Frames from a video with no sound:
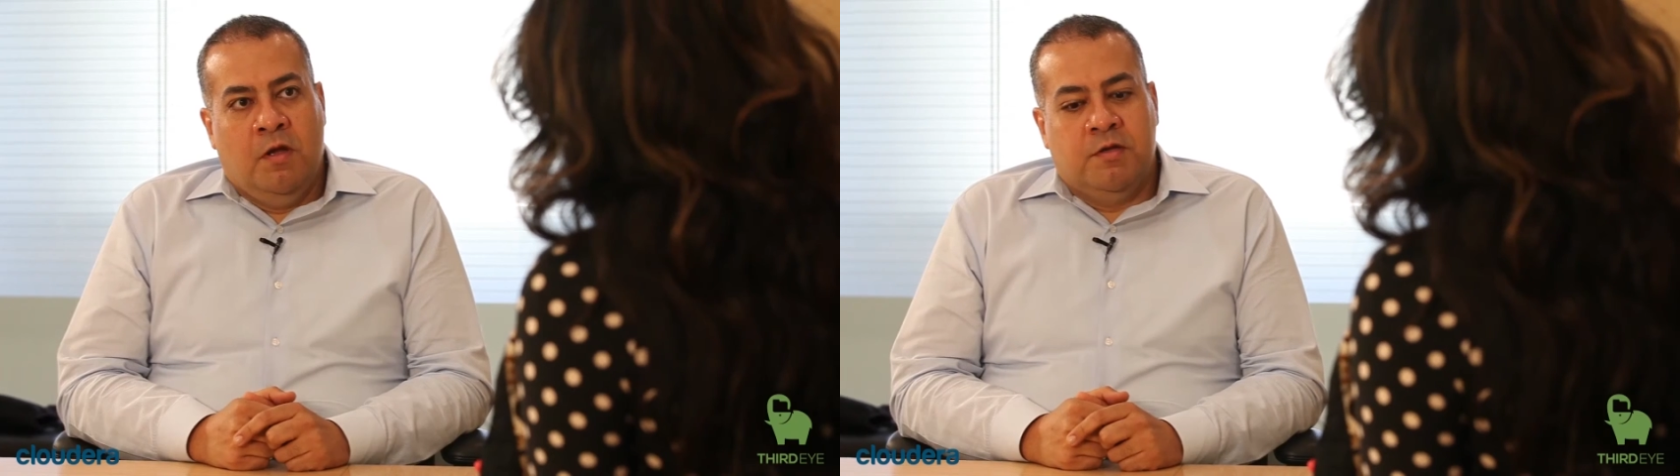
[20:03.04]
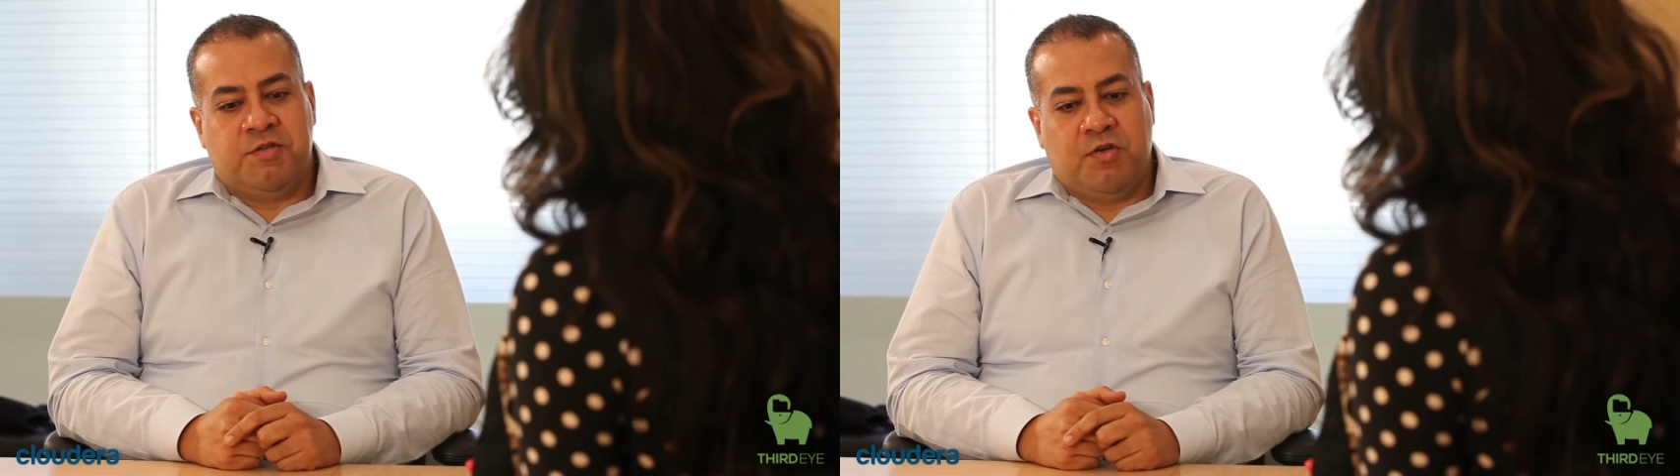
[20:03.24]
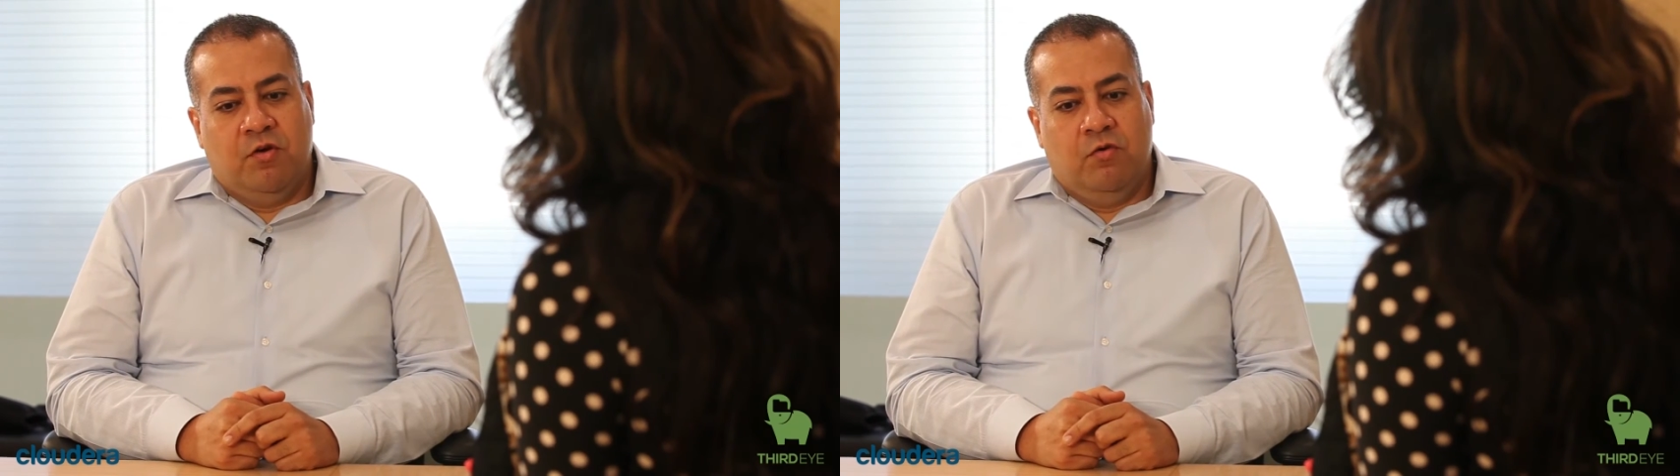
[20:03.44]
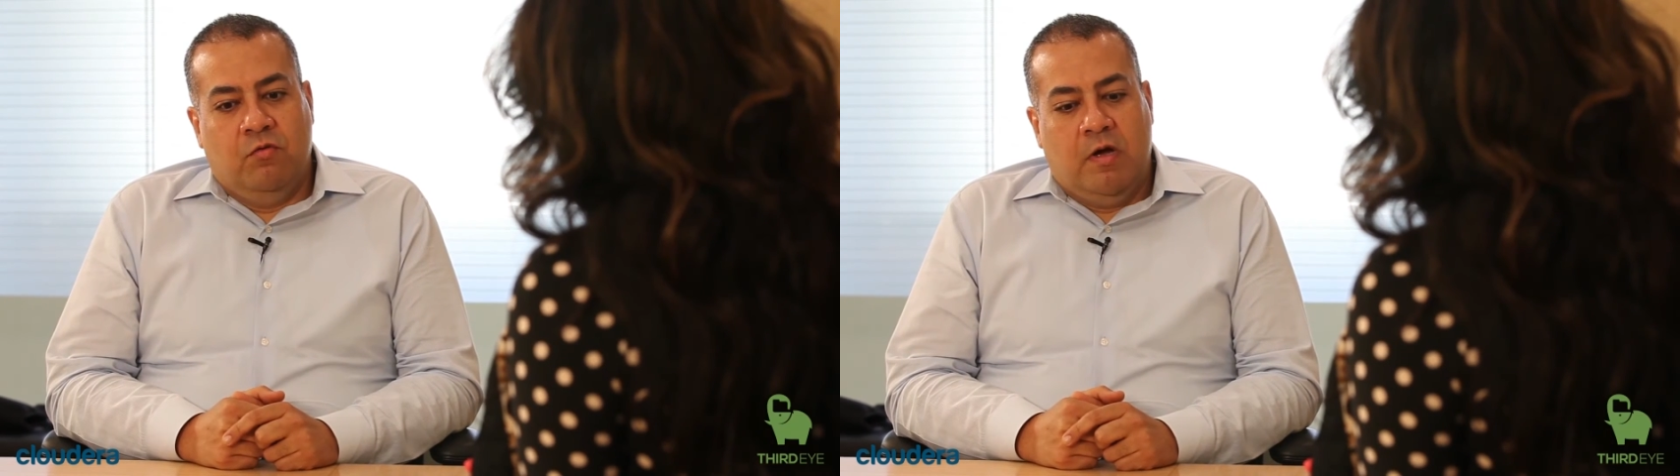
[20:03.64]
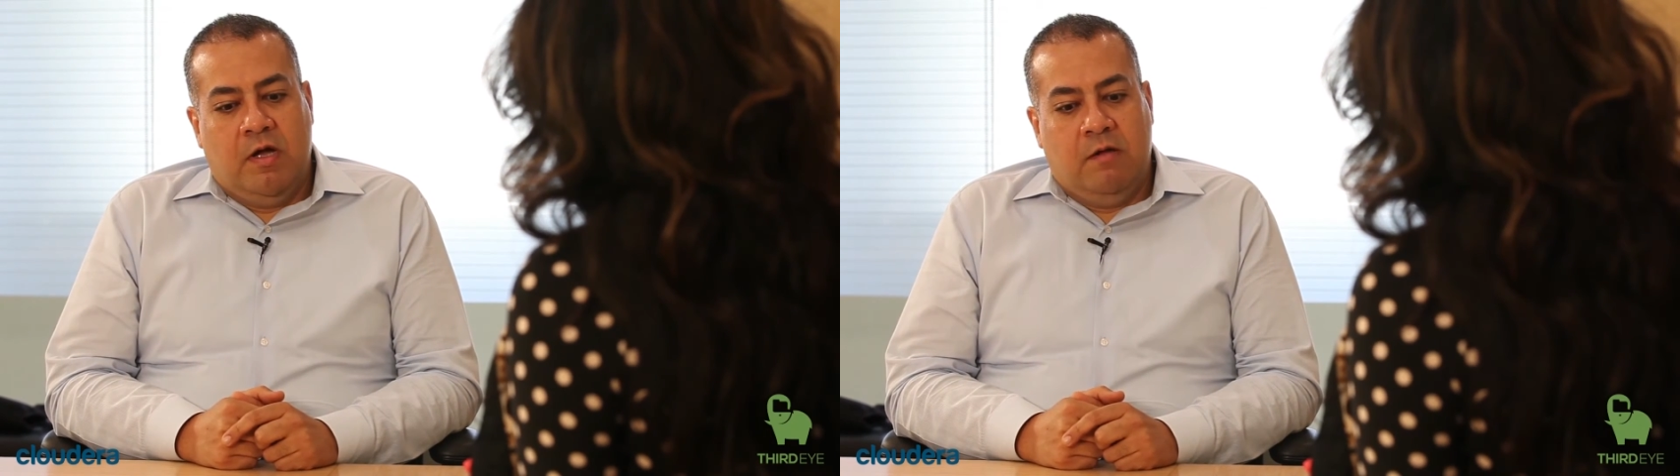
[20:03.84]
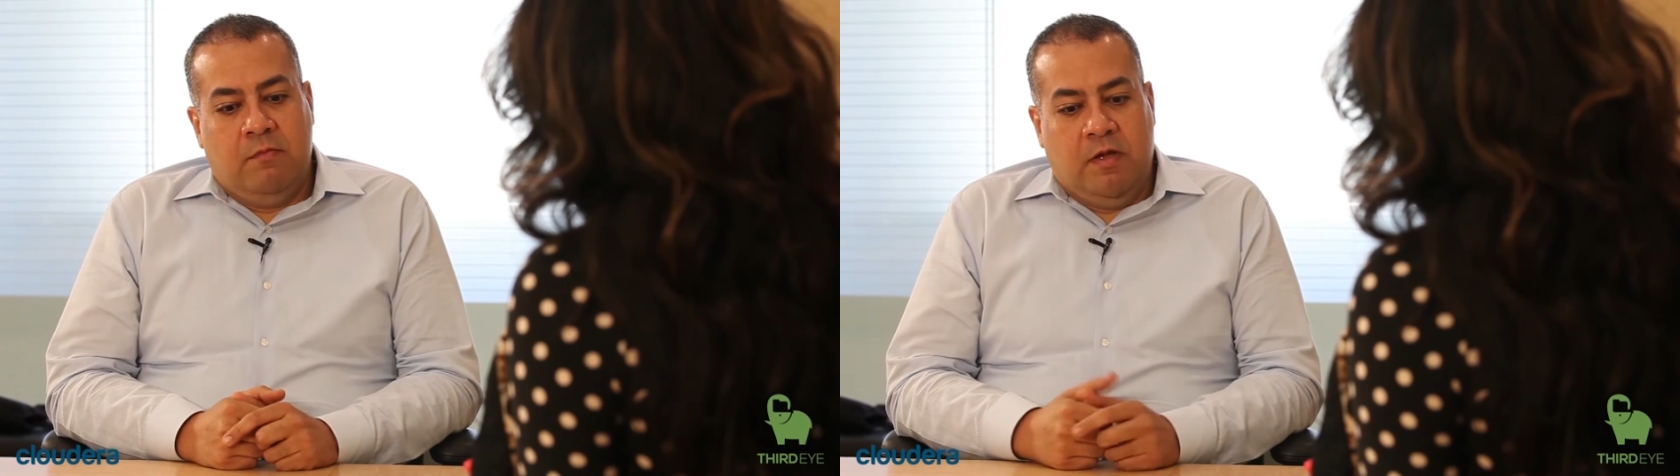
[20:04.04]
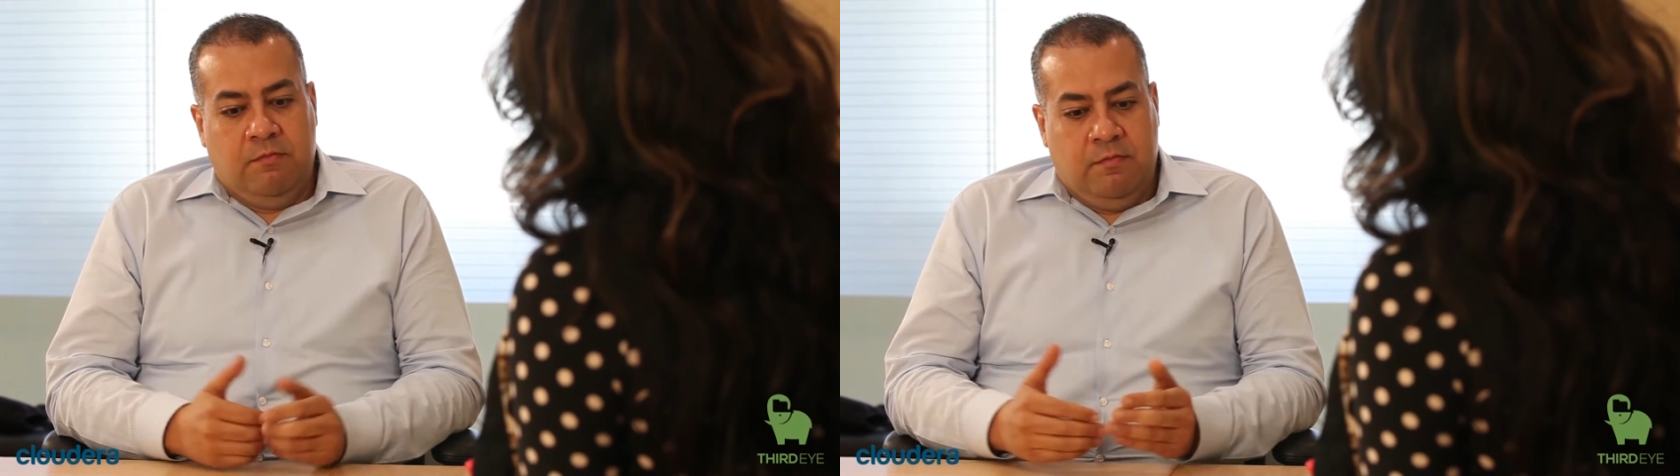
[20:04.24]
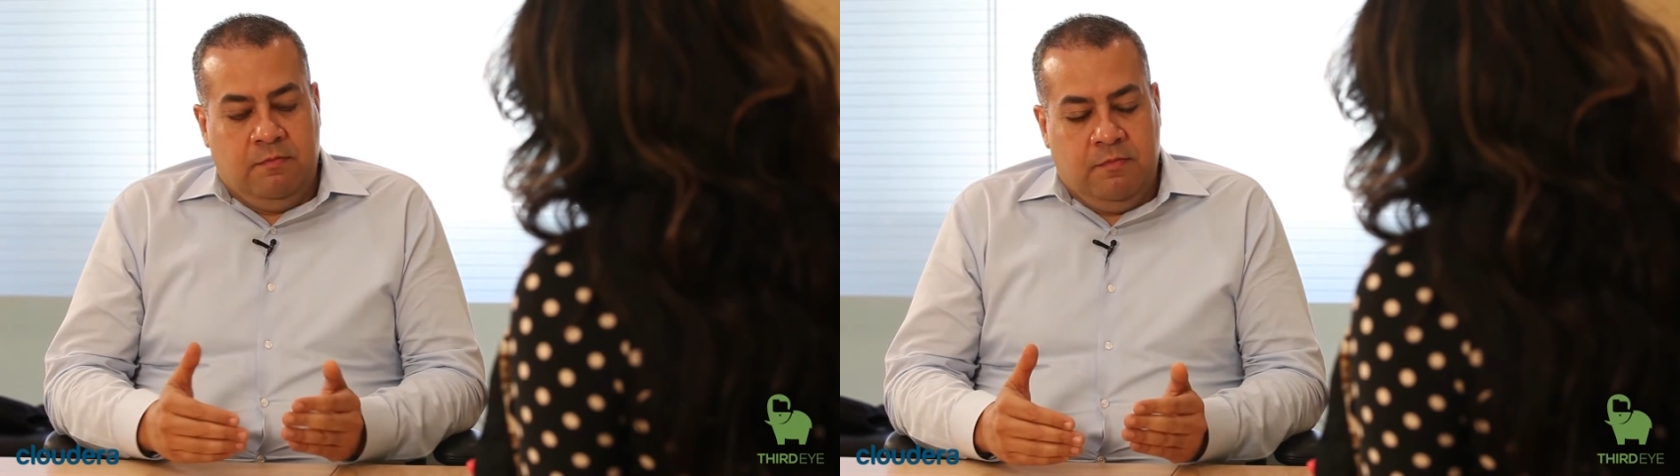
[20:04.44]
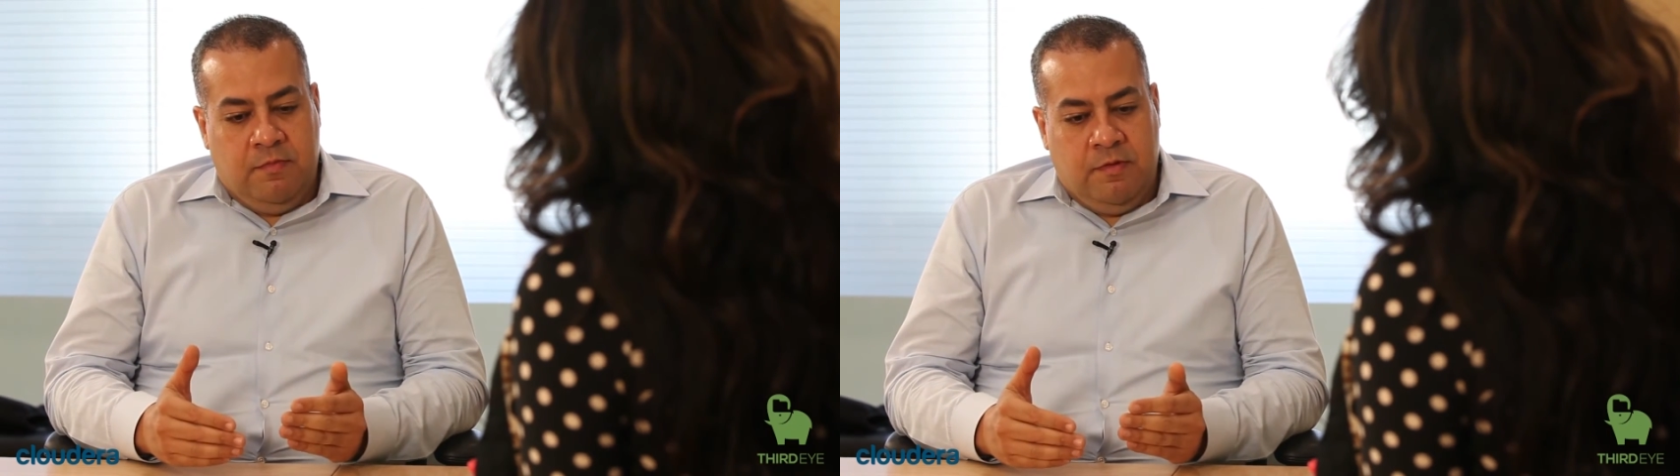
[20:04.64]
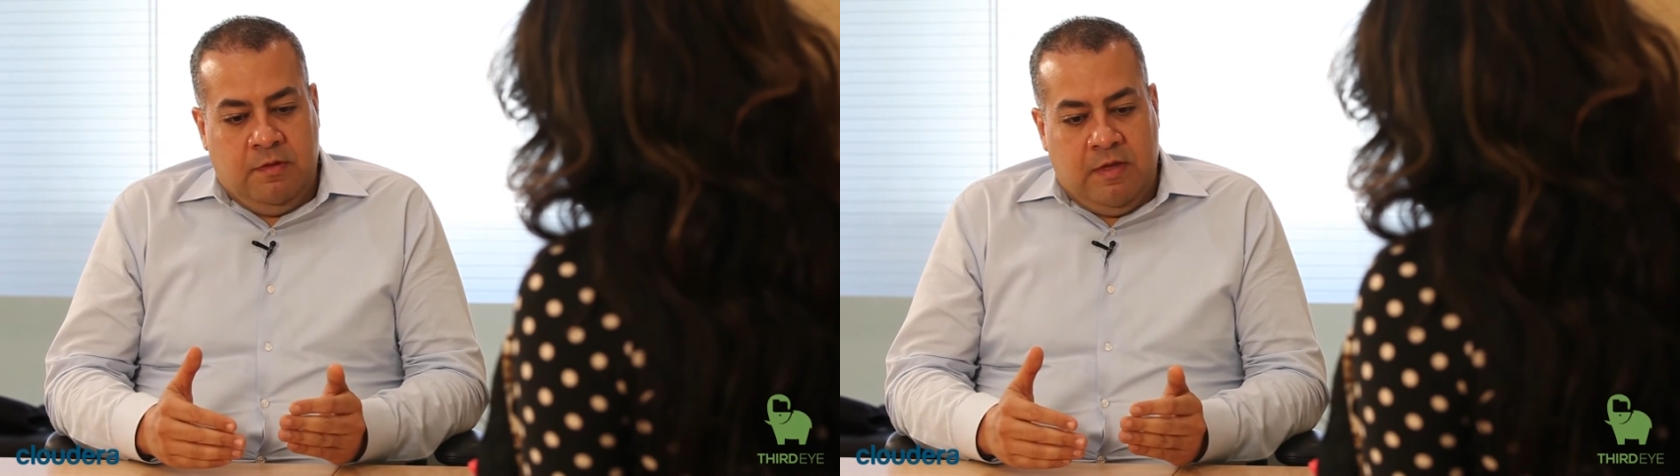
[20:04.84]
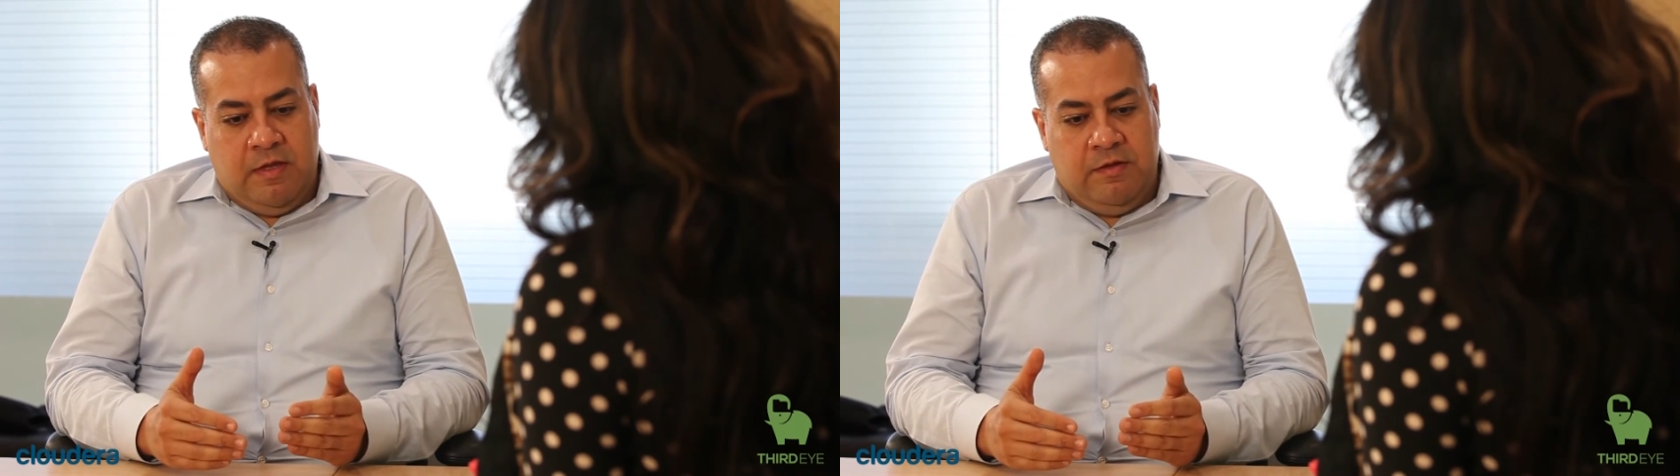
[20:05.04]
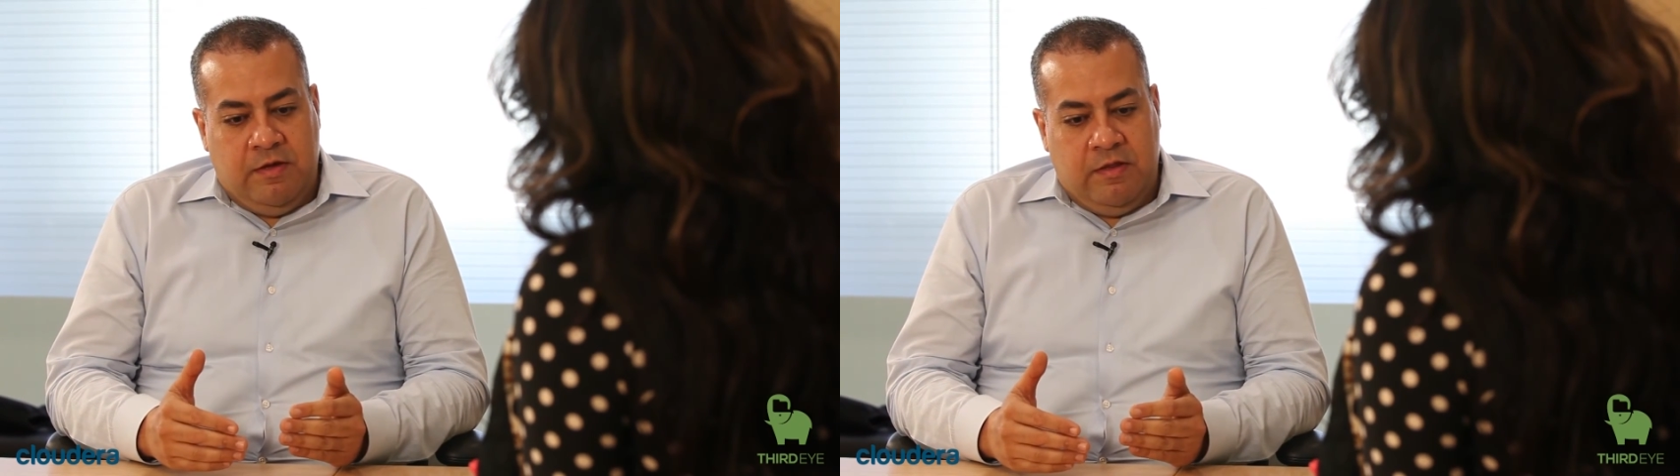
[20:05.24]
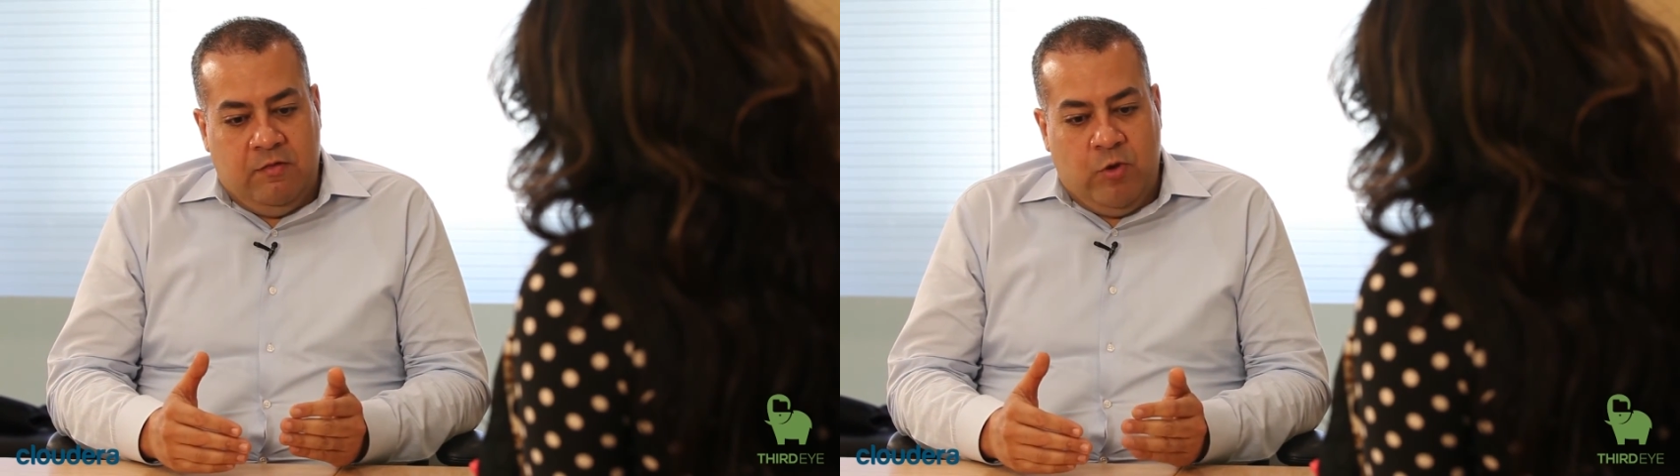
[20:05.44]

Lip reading: So the